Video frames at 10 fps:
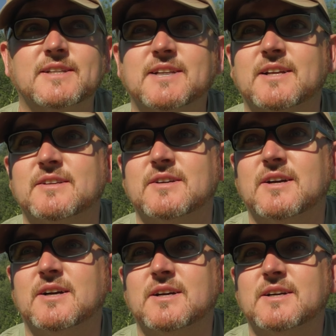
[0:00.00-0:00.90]
He's had
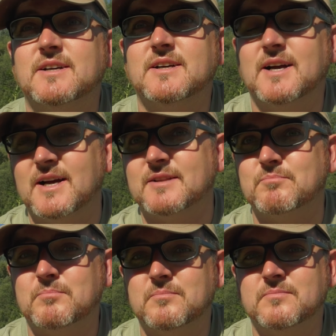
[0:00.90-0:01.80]
a
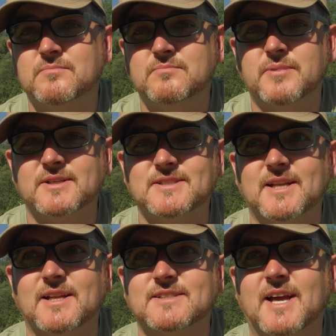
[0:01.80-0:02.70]
bunch of
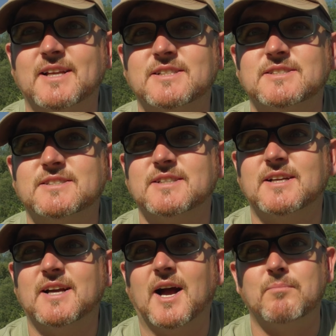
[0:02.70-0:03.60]
little tench,
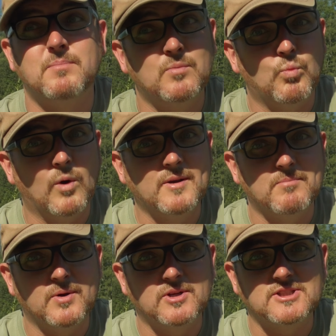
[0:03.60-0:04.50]

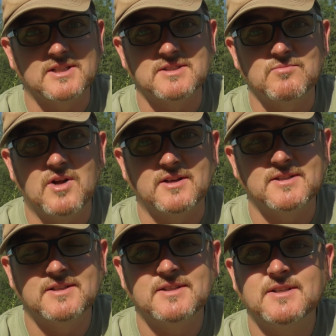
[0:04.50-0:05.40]
one perch and some rudd.